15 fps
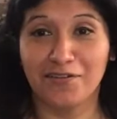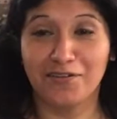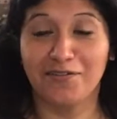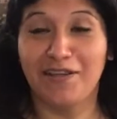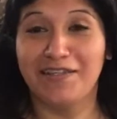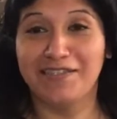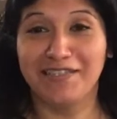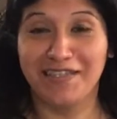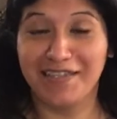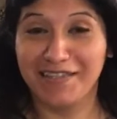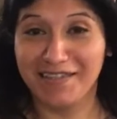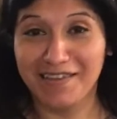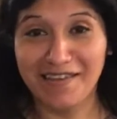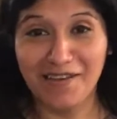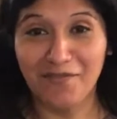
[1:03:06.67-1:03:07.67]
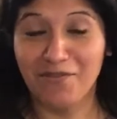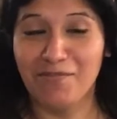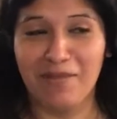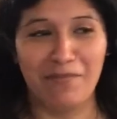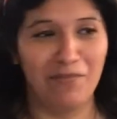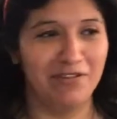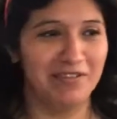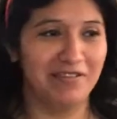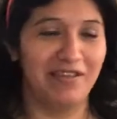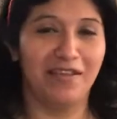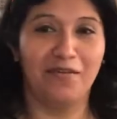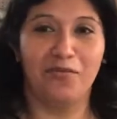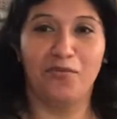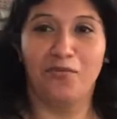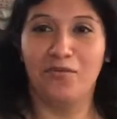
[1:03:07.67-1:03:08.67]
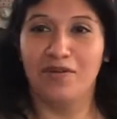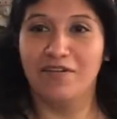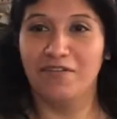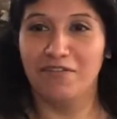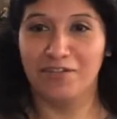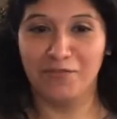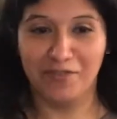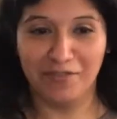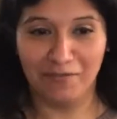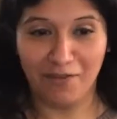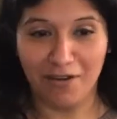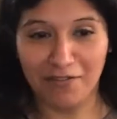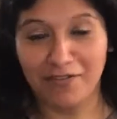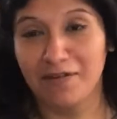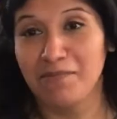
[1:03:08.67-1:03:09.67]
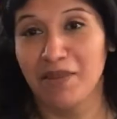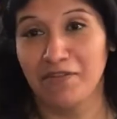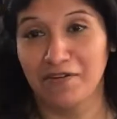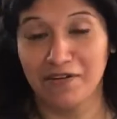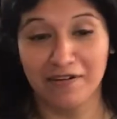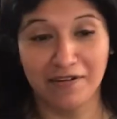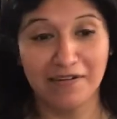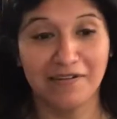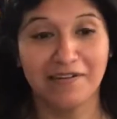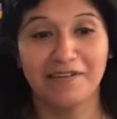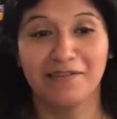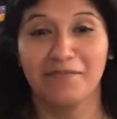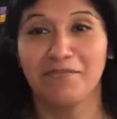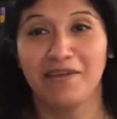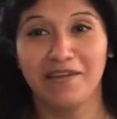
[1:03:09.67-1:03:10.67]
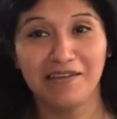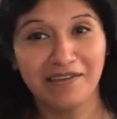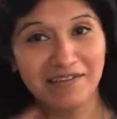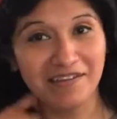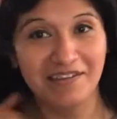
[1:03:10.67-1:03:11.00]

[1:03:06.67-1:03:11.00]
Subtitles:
crazy, where my boys are like, what on earth is wrong with our mother? But